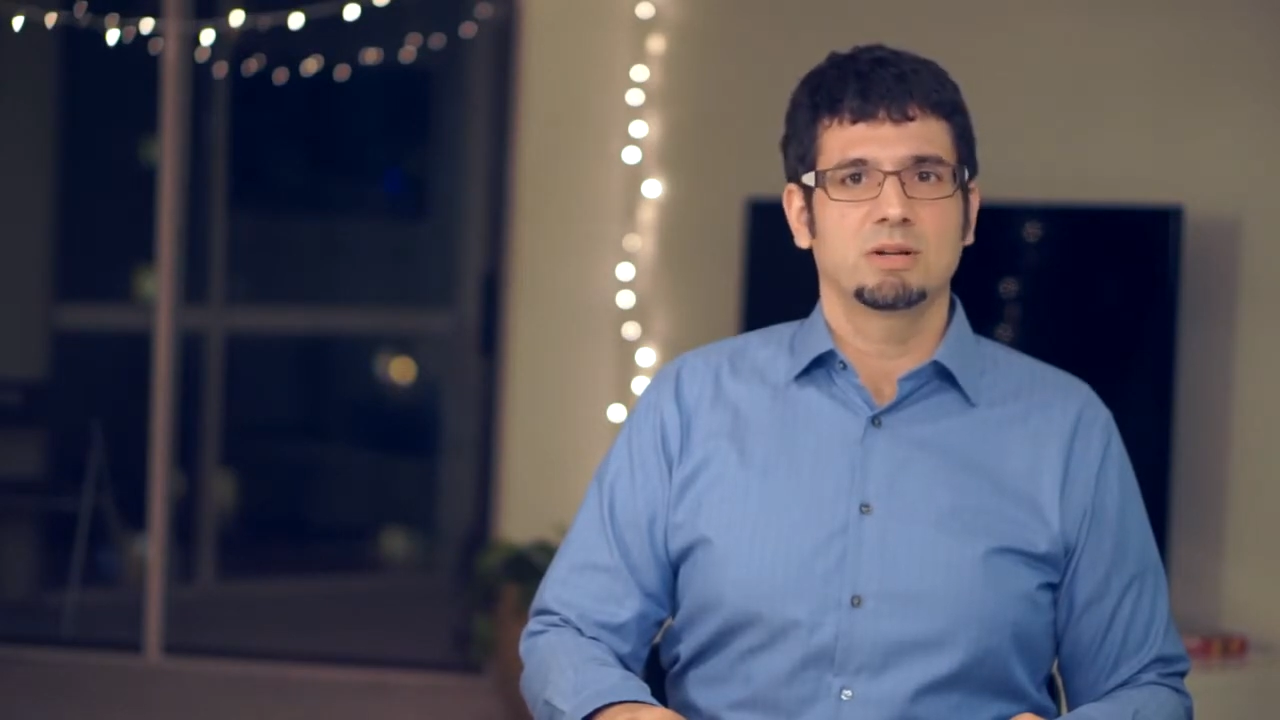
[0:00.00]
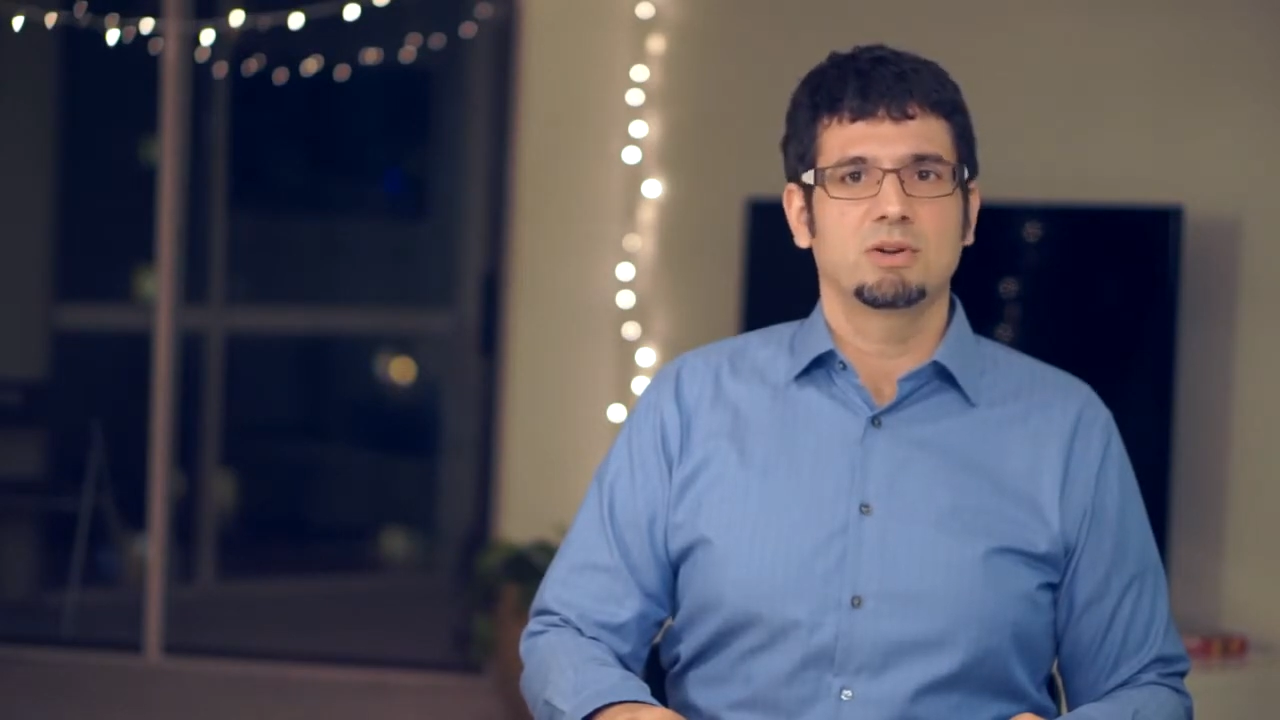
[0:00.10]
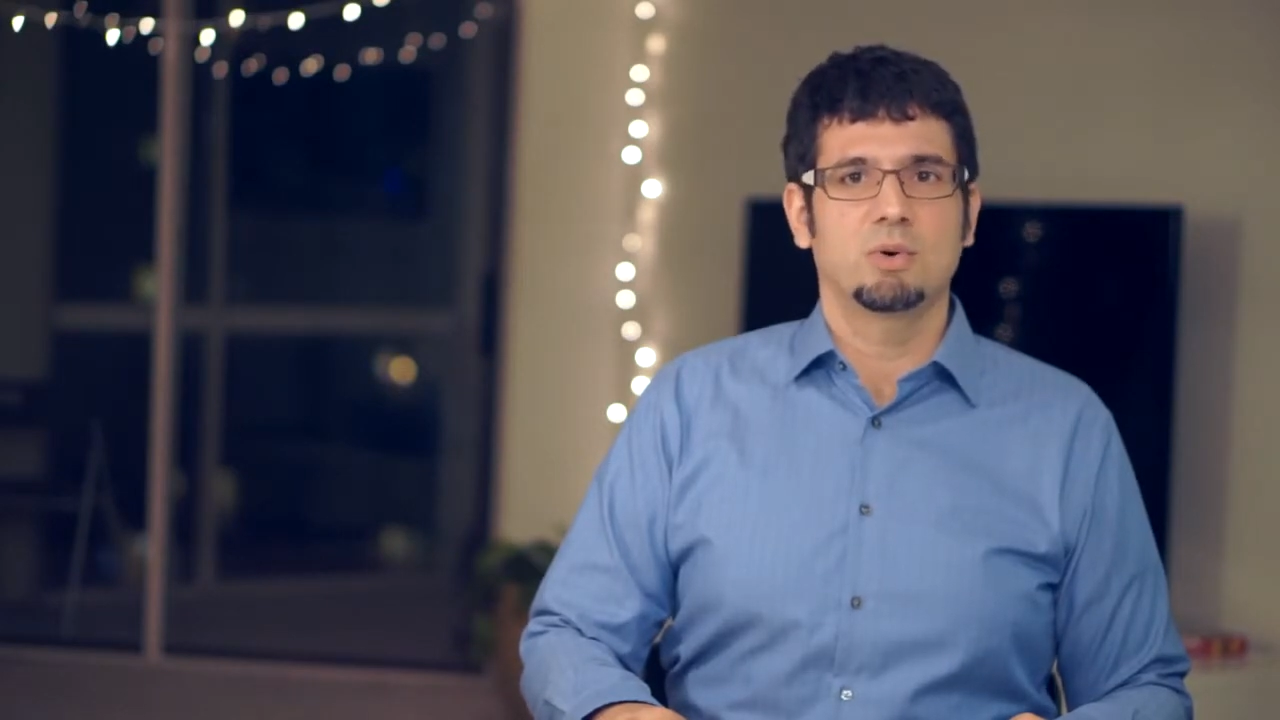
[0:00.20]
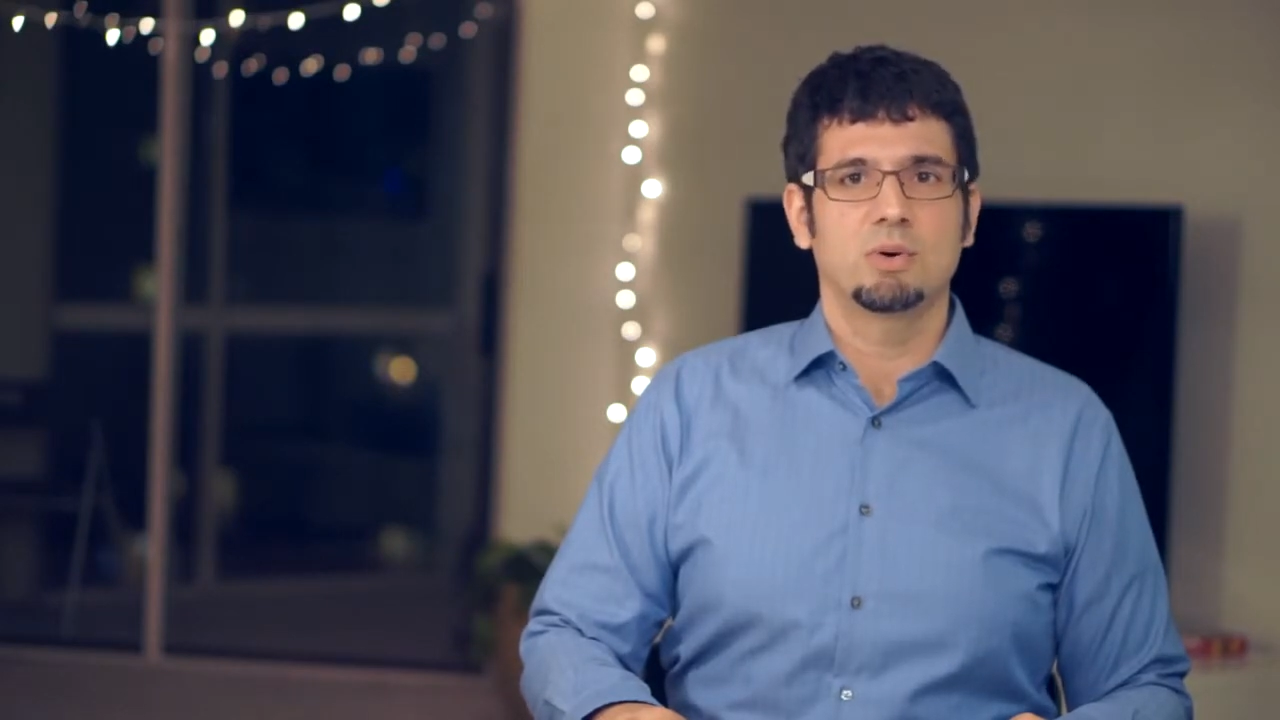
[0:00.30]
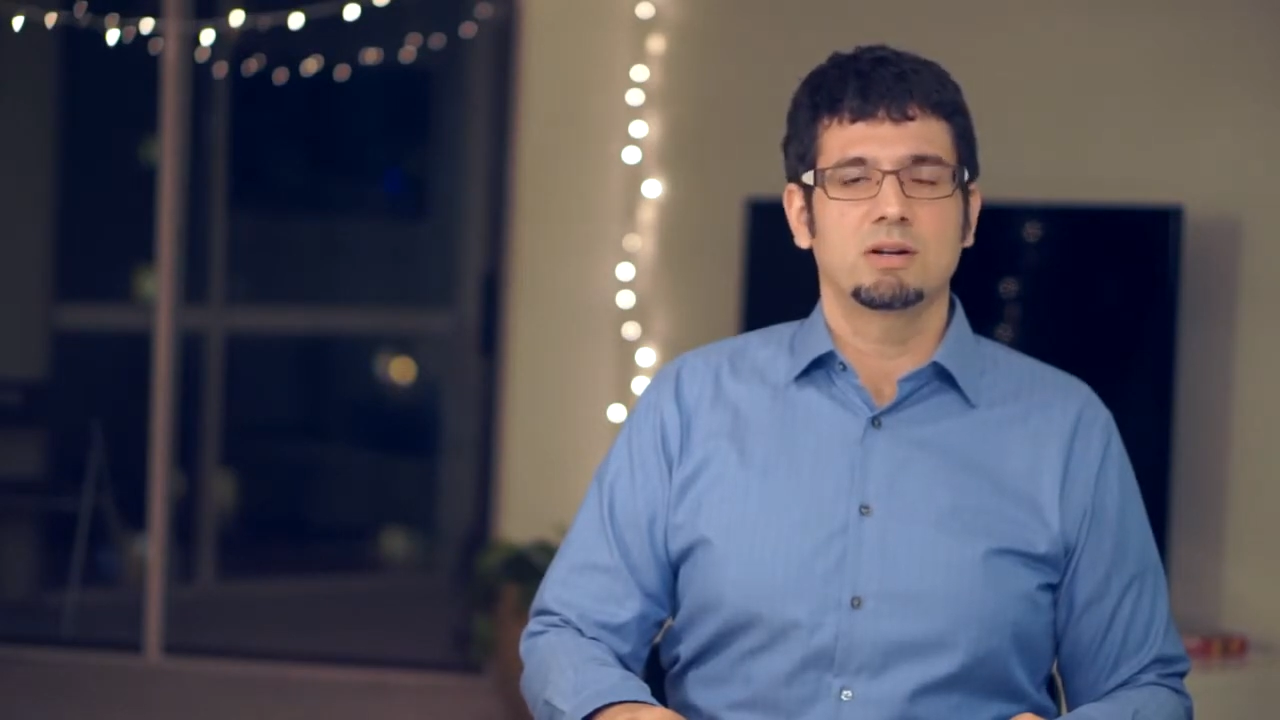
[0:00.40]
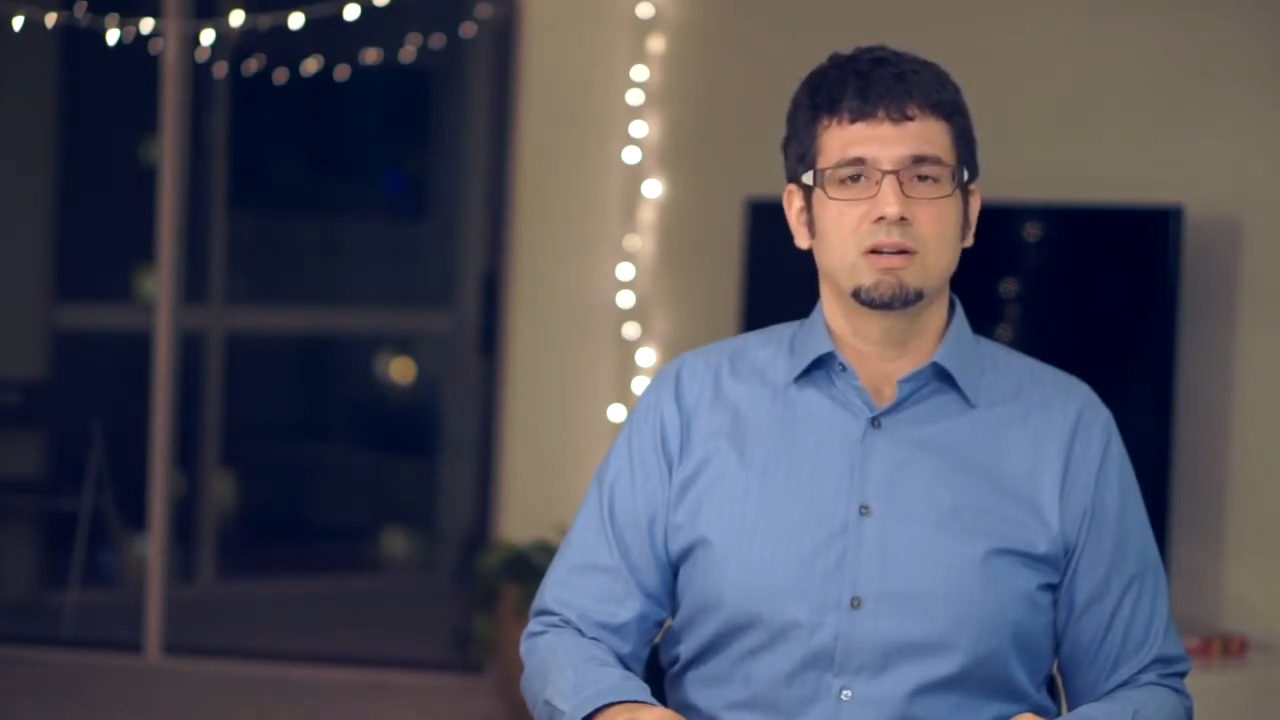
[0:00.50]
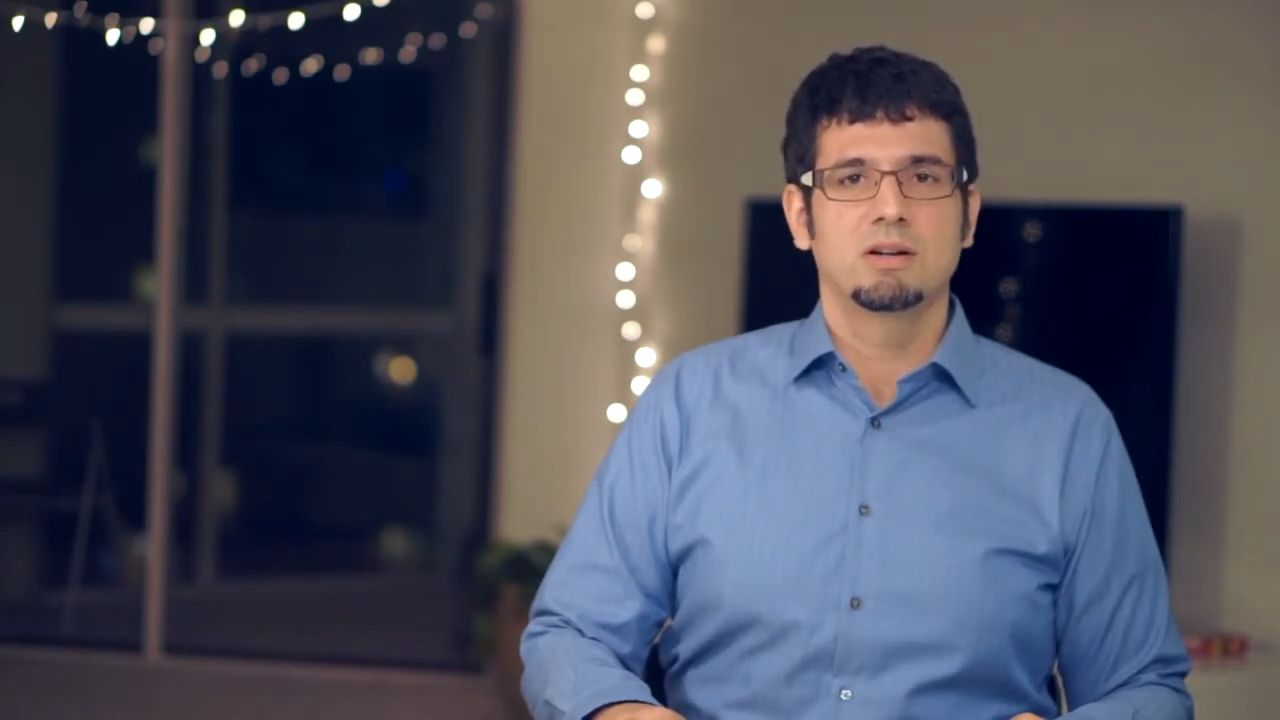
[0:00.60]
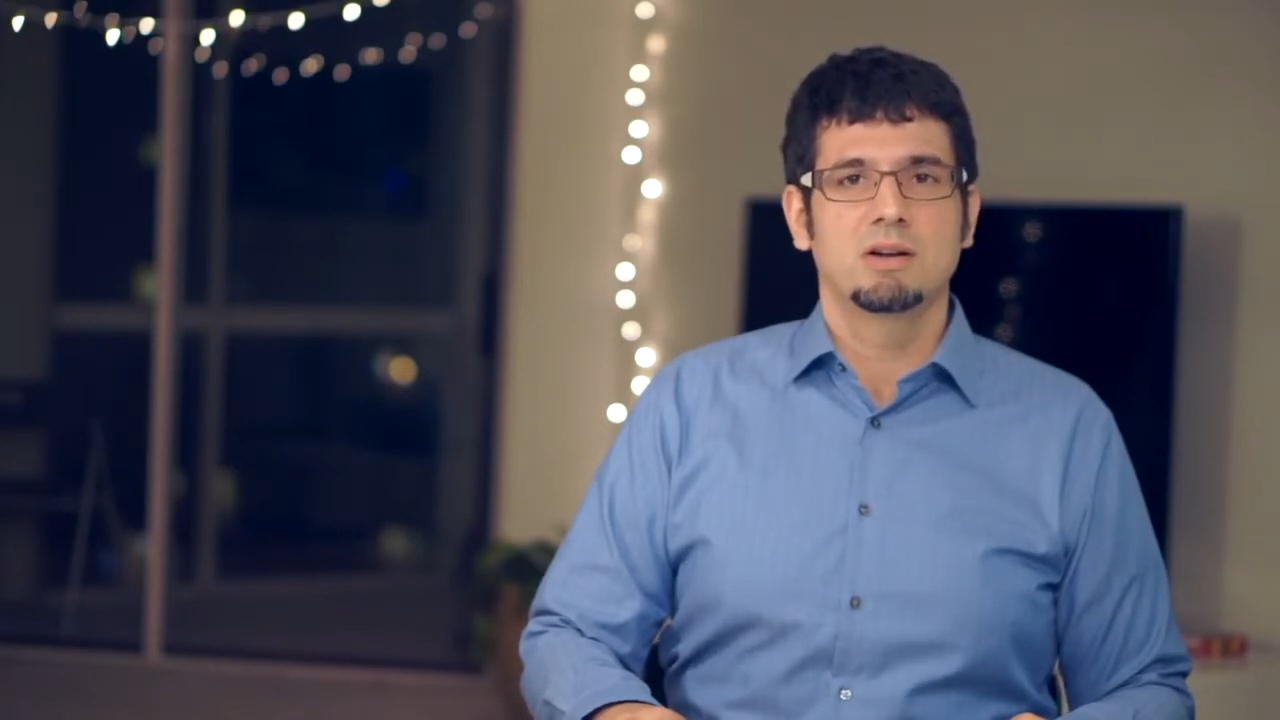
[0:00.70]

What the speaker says: in court,